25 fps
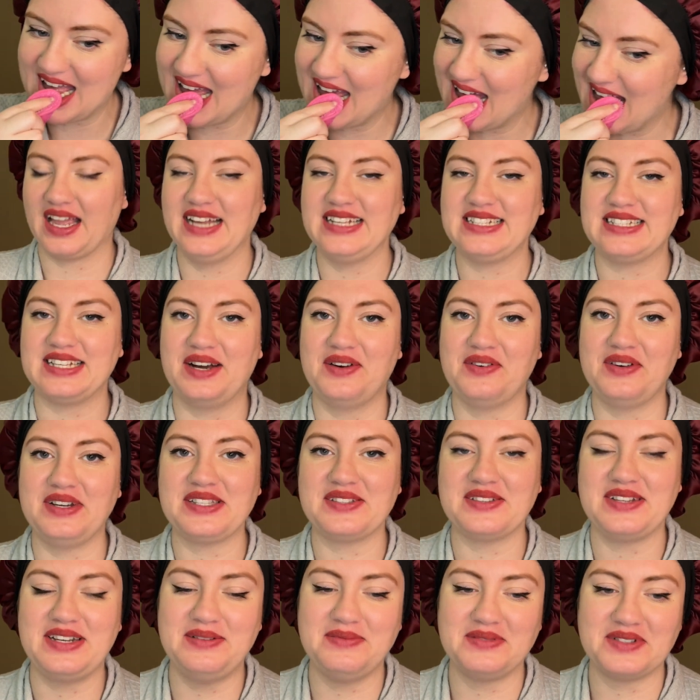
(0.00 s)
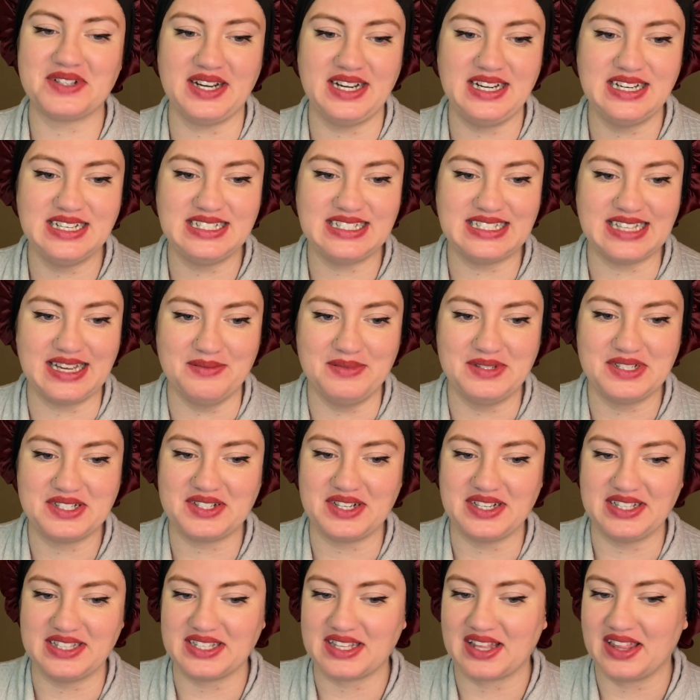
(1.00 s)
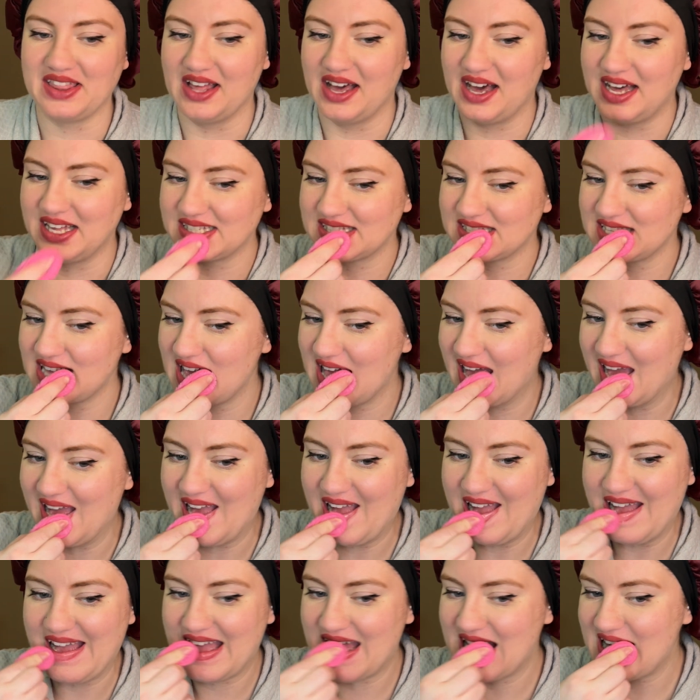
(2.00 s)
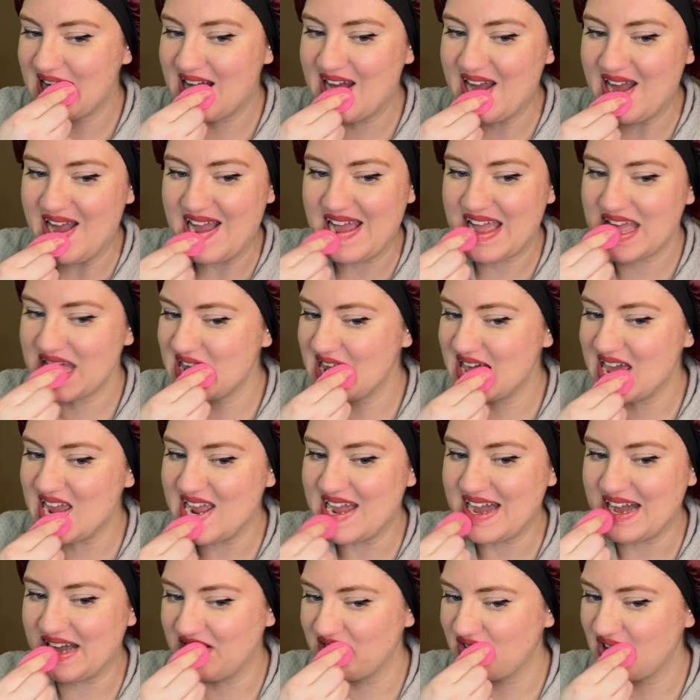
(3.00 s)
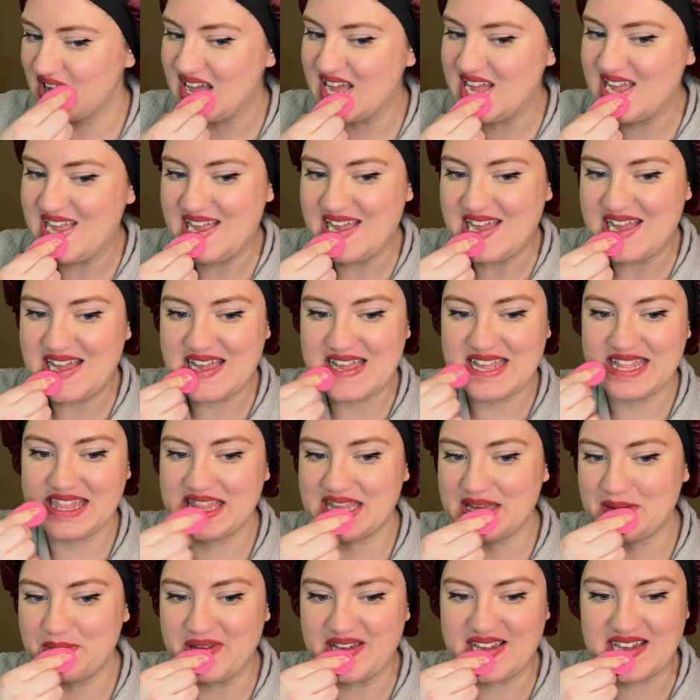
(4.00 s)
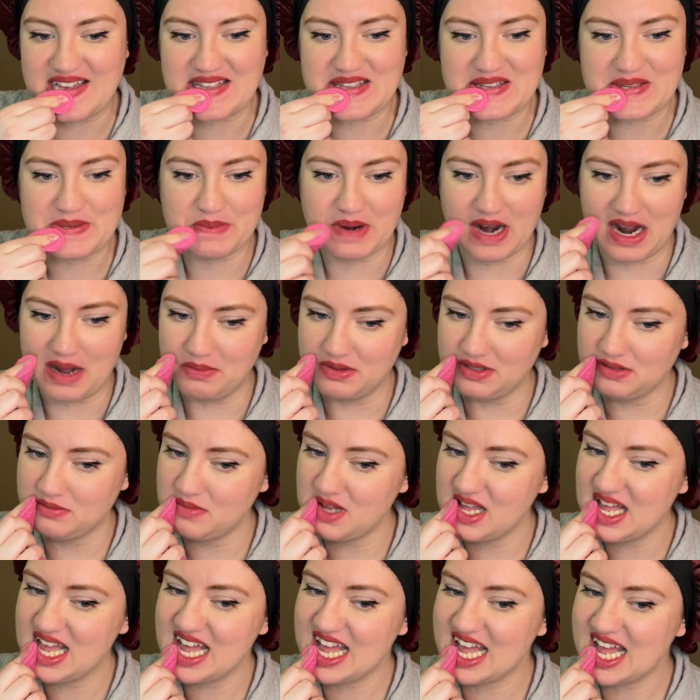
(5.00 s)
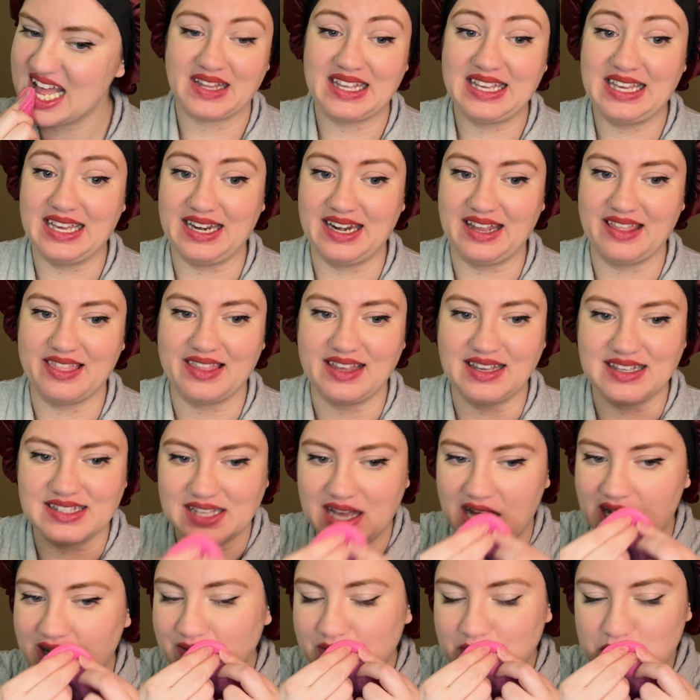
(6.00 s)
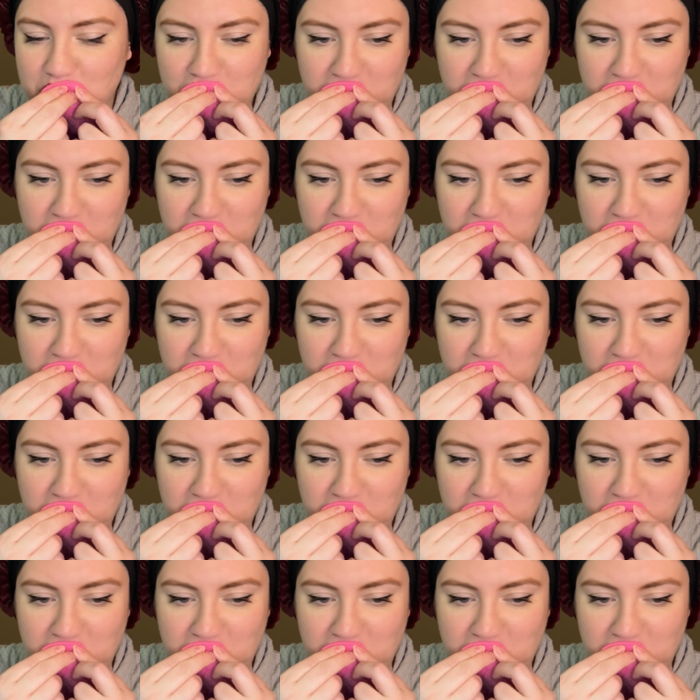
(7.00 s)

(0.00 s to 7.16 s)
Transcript: It's always when I'm trying to demonstrate the cloth that I have the biggest problem getting things off.